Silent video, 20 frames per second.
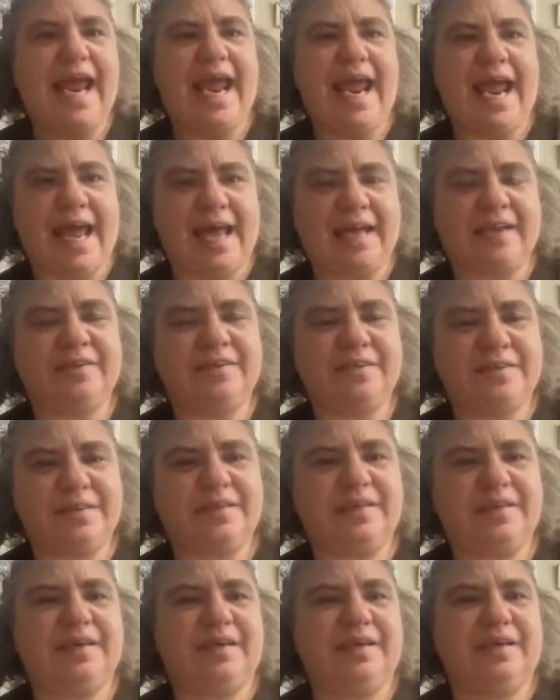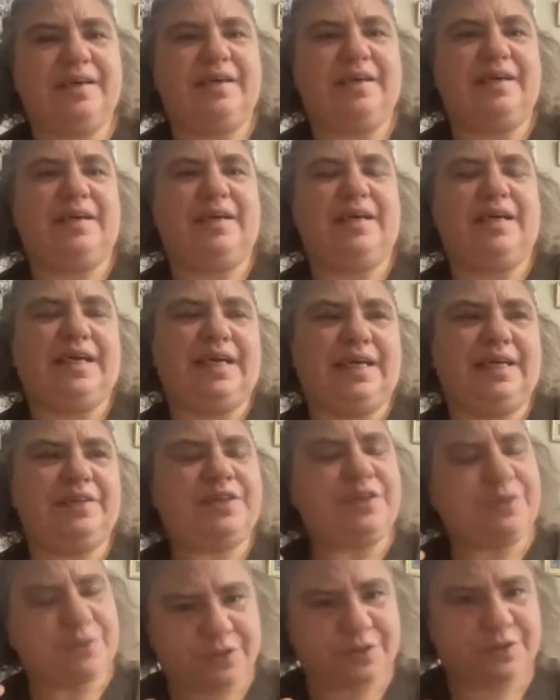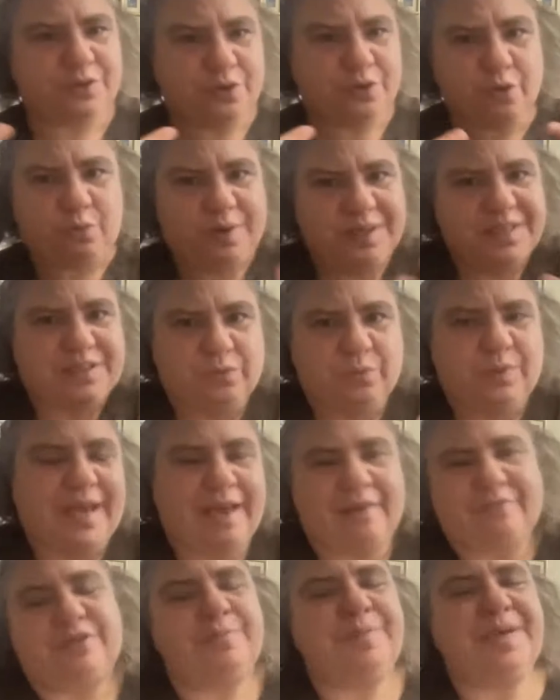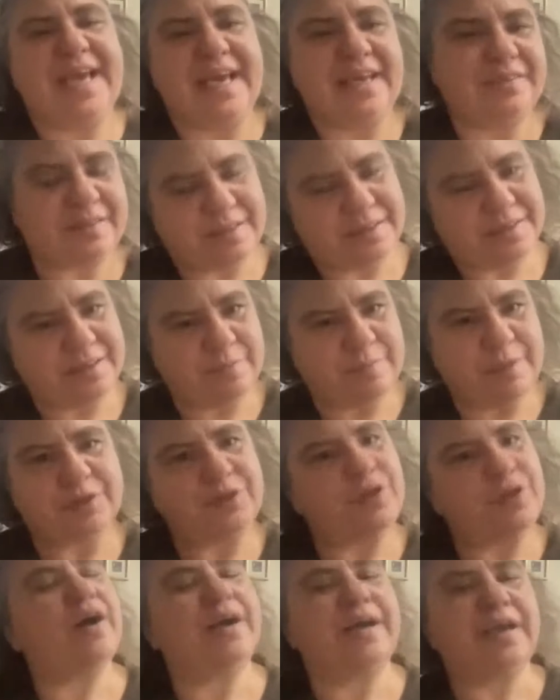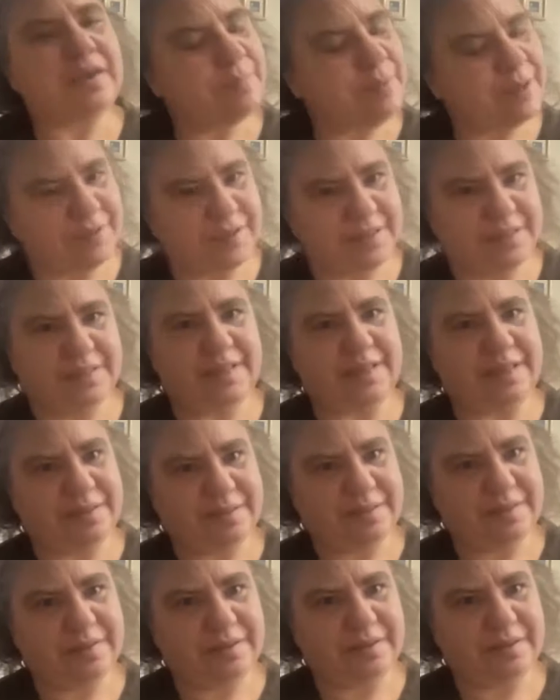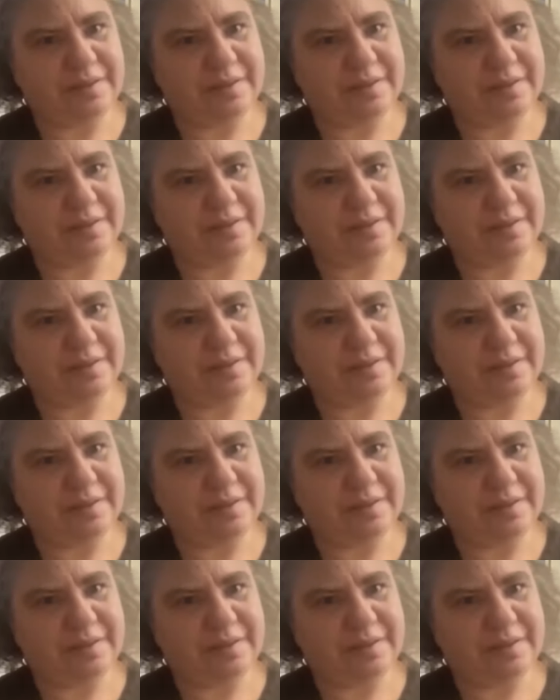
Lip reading: And there's no reason we have to be hesitant about talking about these things.